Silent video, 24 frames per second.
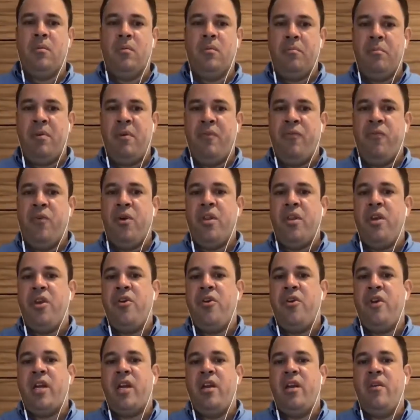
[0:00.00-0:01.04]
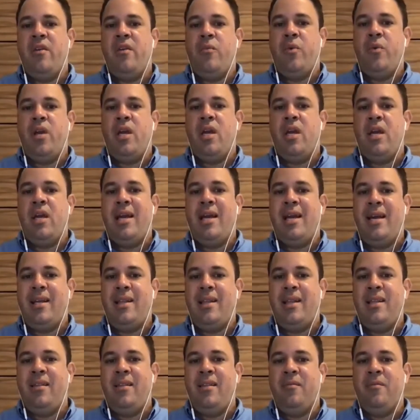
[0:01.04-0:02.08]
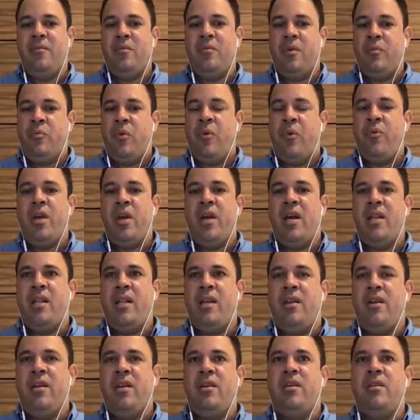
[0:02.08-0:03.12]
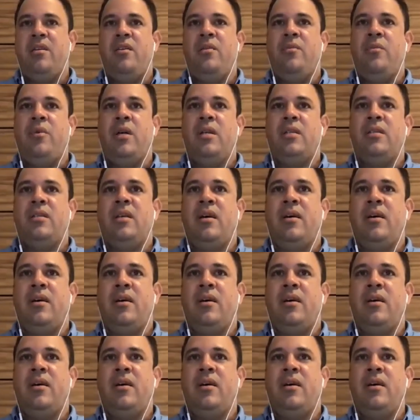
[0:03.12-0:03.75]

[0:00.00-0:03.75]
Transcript: before the hurricane, we had what we had there. It was